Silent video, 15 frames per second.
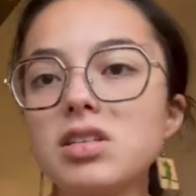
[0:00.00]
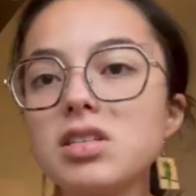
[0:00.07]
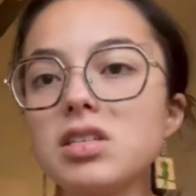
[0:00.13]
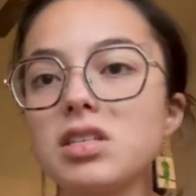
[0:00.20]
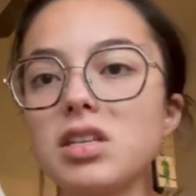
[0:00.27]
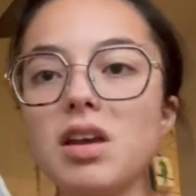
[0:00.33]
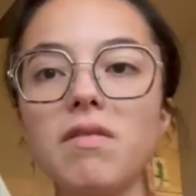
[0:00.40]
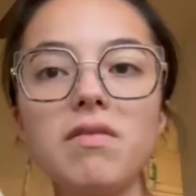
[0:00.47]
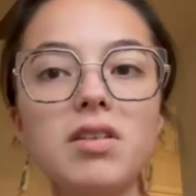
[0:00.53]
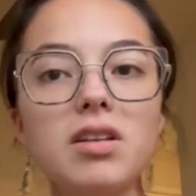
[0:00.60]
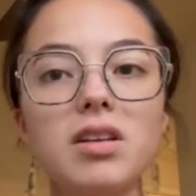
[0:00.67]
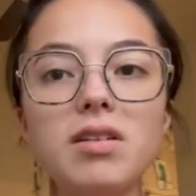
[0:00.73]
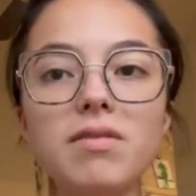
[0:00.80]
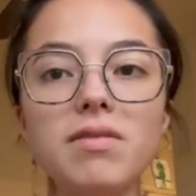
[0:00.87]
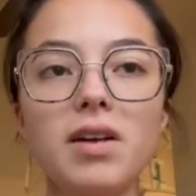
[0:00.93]

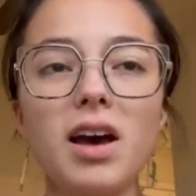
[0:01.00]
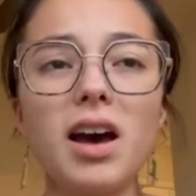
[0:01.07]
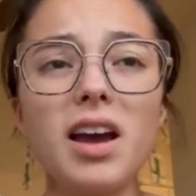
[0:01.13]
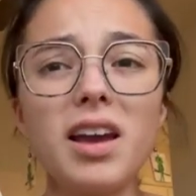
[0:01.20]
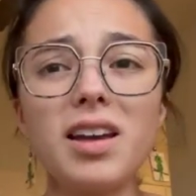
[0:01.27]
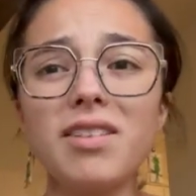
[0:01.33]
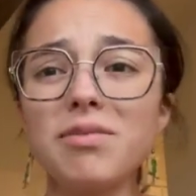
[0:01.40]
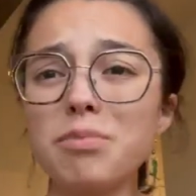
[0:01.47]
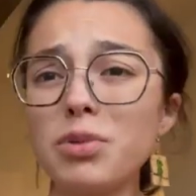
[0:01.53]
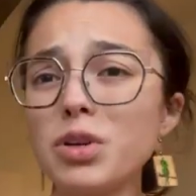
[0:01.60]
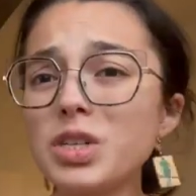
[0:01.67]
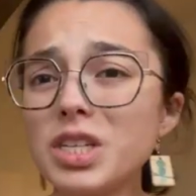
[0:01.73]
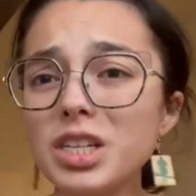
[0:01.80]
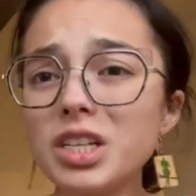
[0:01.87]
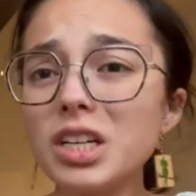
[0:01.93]
75,
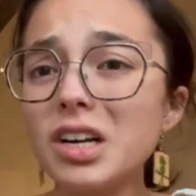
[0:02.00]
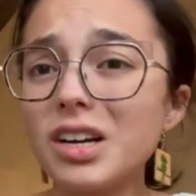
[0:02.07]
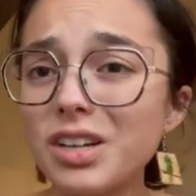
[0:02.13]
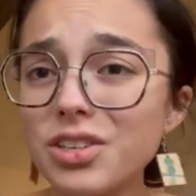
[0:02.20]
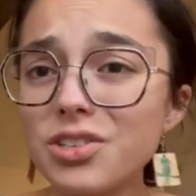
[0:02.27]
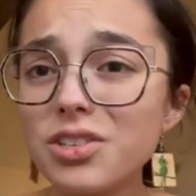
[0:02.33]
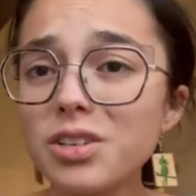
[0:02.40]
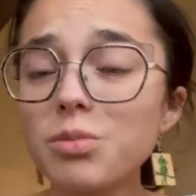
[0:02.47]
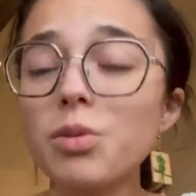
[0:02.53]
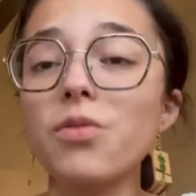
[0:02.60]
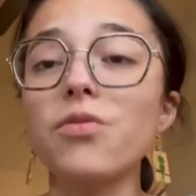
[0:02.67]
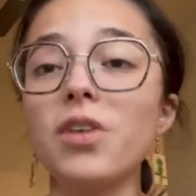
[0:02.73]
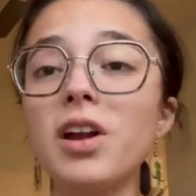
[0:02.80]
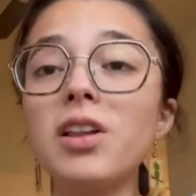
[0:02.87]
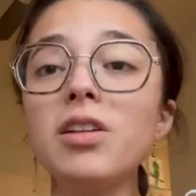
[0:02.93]
pushing it 100 was
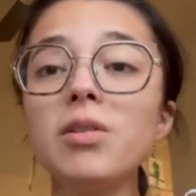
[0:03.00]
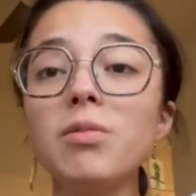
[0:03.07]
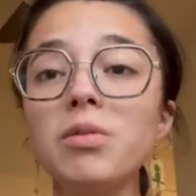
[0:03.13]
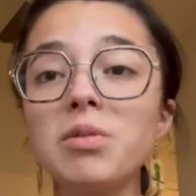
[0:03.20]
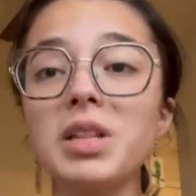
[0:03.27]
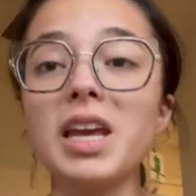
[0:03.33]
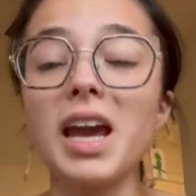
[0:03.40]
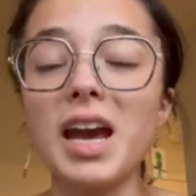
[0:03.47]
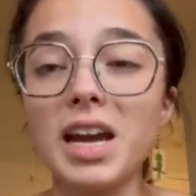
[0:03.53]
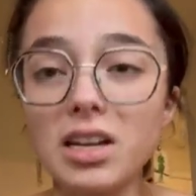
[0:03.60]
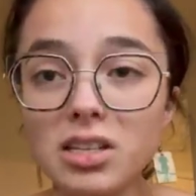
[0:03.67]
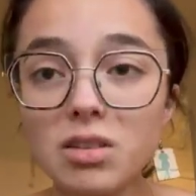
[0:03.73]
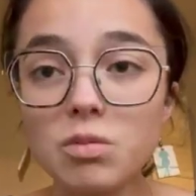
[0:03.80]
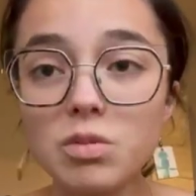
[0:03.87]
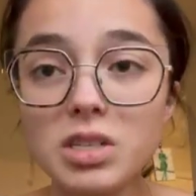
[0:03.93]
finally when the
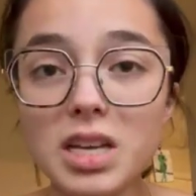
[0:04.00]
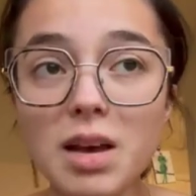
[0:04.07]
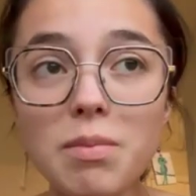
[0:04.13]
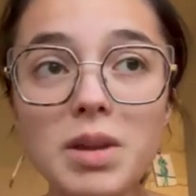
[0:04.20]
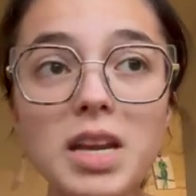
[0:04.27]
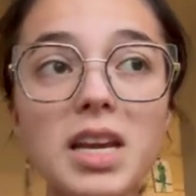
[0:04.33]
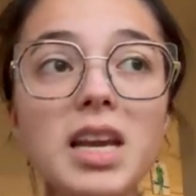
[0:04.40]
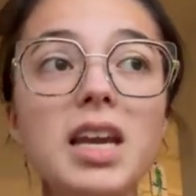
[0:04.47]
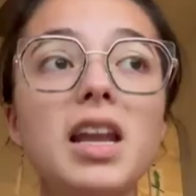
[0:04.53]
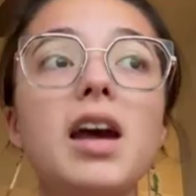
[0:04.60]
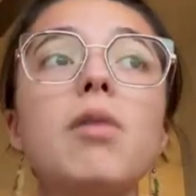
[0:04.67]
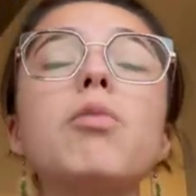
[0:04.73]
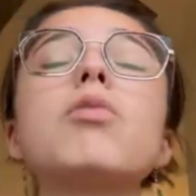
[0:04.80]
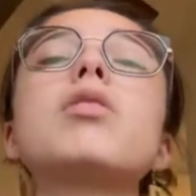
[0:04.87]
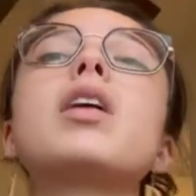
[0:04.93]
action was happening, and I
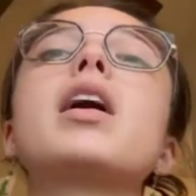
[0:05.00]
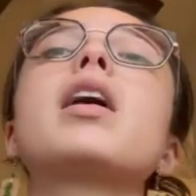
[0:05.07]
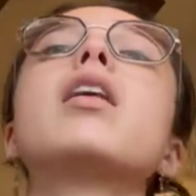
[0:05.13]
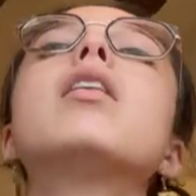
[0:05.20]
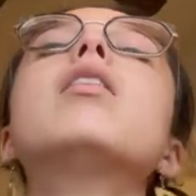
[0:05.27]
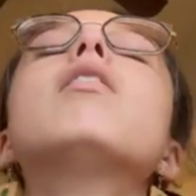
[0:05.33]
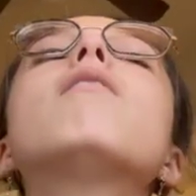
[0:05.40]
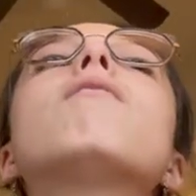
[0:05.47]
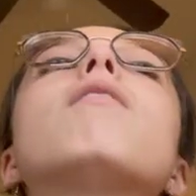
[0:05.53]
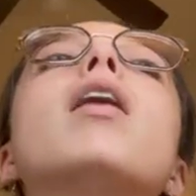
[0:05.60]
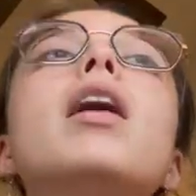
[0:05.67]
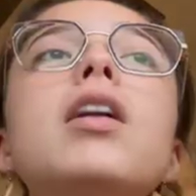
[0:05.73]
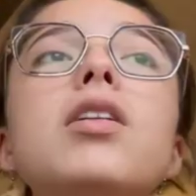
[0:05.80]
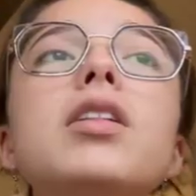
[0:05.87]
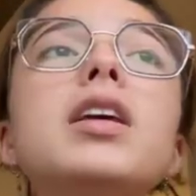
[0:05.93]
was like,
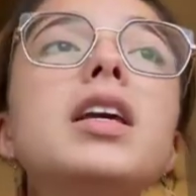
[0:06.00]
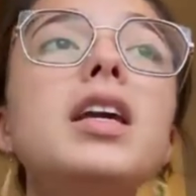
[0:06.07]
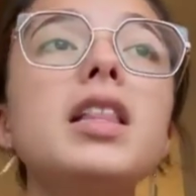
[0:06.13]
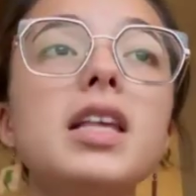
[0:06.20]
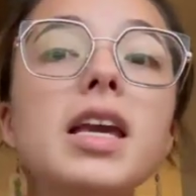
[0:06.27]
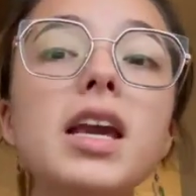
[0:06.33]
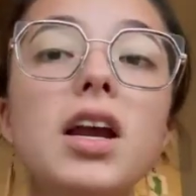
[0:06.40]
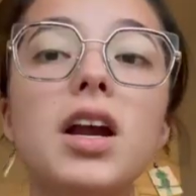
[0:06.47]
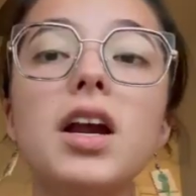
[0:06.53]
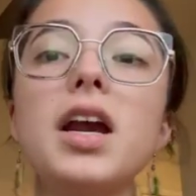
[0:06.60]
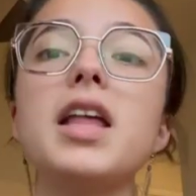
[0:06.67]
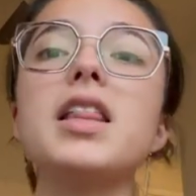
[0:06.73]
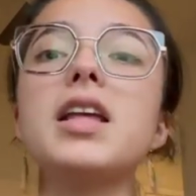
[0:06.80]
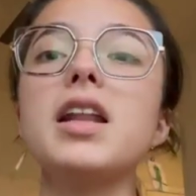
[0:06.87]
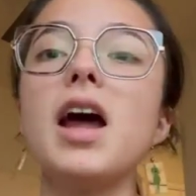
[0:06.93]
finally it's here.
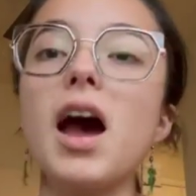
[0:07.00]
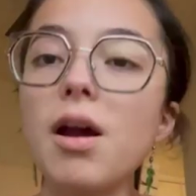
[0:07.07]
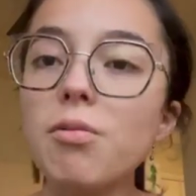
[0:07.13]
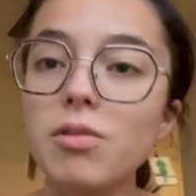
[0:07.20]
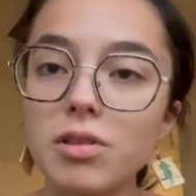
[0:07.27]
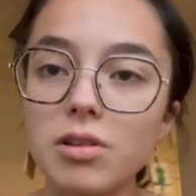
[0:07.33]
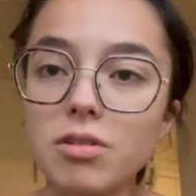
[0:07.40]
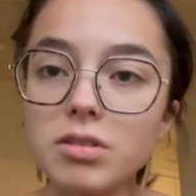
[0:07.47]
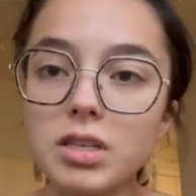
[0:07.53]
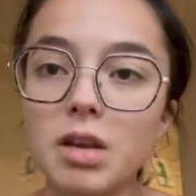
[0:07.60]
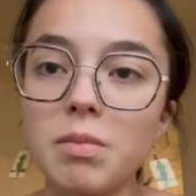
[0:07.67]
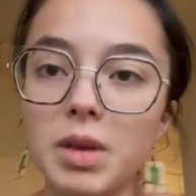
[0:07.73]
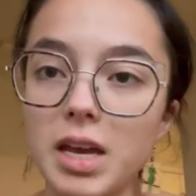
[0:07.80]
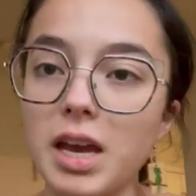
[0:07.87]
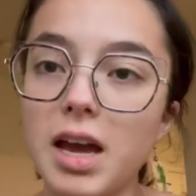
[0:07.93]
And then I was still
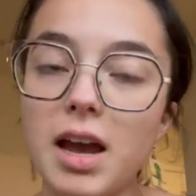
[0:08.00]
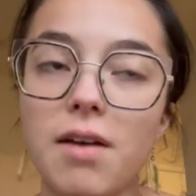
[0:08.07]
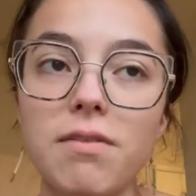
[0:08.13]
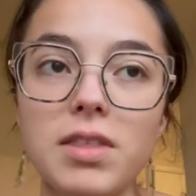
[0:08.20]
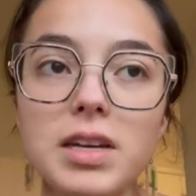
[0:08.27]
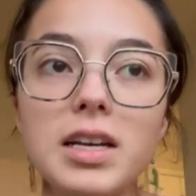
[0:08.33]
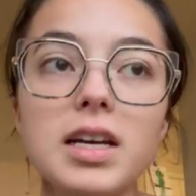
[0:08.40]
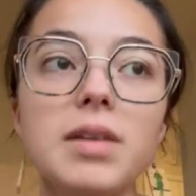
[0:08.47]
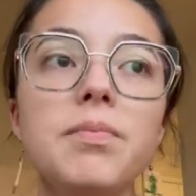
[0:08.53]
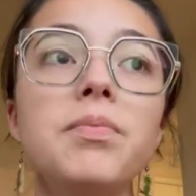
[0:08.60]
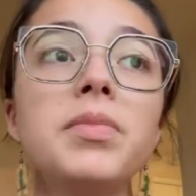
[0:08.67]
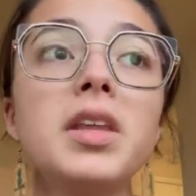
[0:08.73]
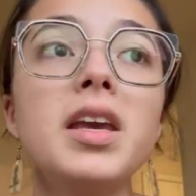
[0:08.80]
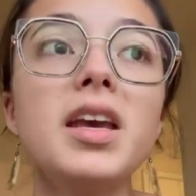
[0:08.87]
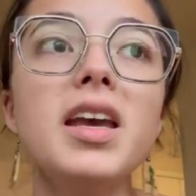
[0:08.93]
skimming it half the time,
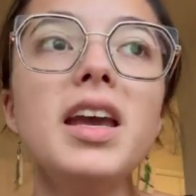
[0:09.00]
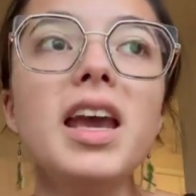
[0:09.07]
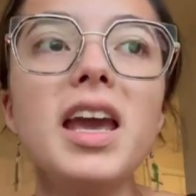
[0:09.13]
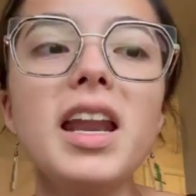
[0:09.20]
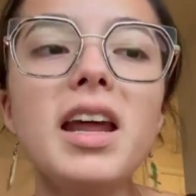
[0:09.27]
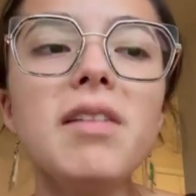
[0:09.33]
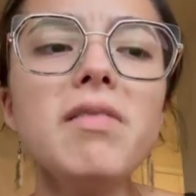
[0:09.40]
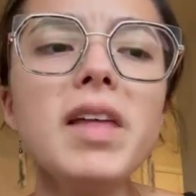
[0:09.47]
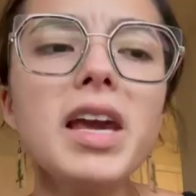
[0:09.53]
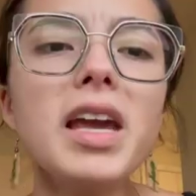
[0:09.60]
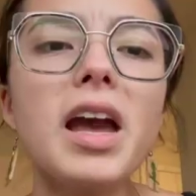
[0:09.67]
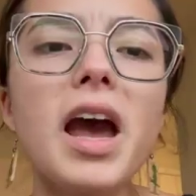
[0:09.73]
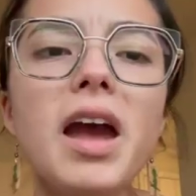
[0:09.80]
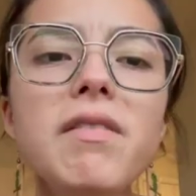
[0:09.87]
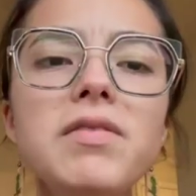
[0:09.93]
and
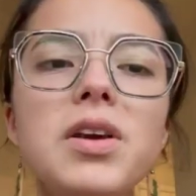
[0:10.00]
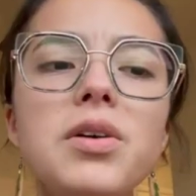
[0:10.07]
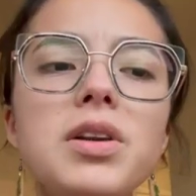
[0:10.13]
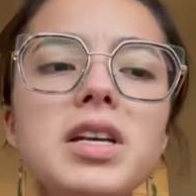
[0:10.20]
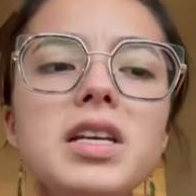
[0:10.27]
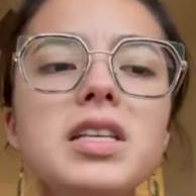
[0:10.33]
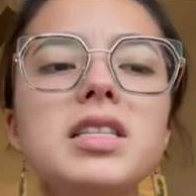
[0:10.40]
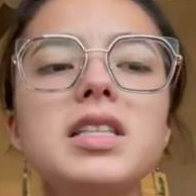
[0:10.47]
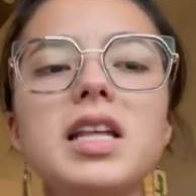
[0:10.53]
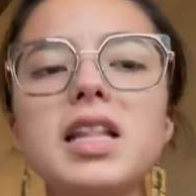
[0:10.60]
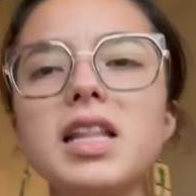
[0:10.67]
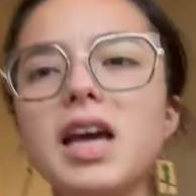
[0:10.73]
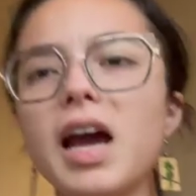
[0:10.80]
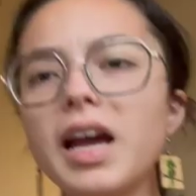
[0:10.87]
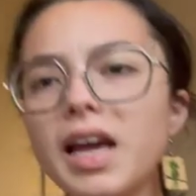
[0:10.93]
I've noticed that
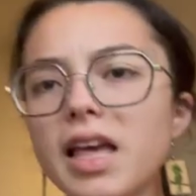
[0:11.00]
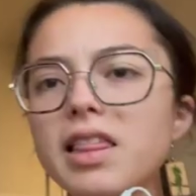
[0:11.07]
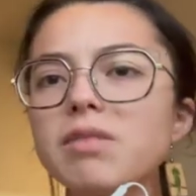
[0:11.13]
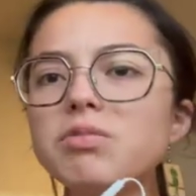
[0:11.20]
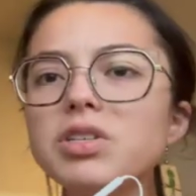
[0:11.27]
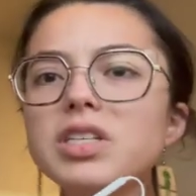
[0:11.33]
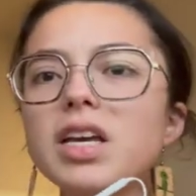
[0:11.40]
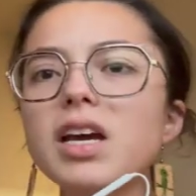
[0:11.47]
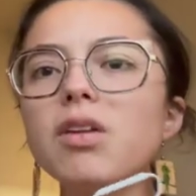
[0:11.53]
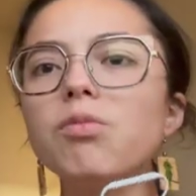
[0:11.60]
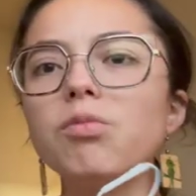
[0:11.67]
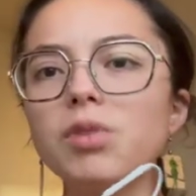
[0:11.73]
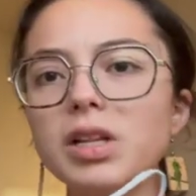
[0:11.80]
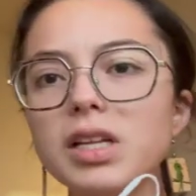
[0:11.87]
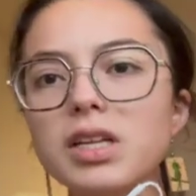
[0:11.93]
I guess I'm just like a
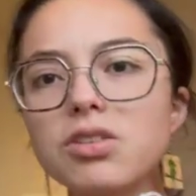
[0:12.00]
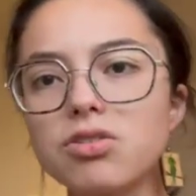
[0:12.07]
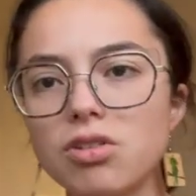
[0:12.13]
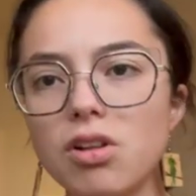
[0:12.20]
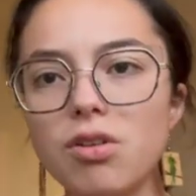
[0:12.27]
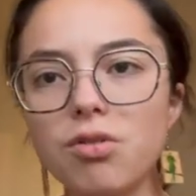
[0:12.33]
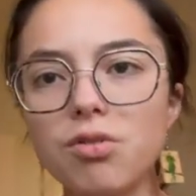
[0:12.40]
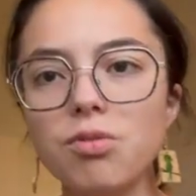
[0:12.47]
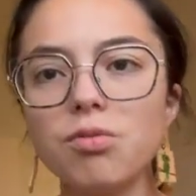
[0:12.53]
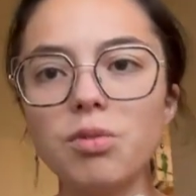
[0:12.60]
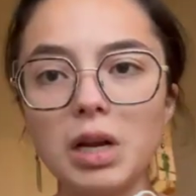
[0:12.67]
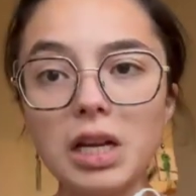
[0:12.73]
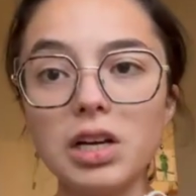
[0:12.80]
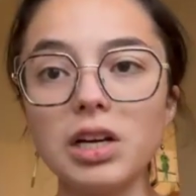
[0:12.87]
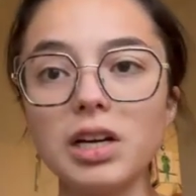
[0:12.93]
really slow
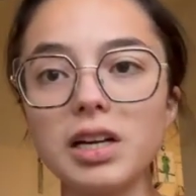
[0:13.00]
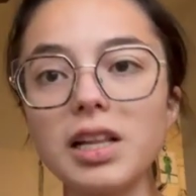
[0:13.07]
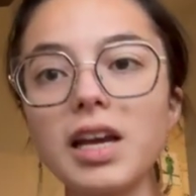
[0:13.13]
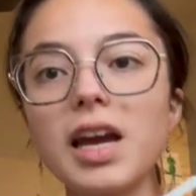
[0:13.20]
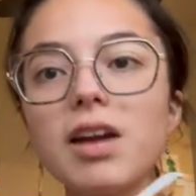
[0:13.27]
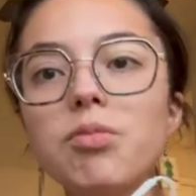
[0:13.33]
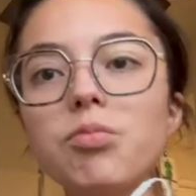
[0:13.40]
reader. Like I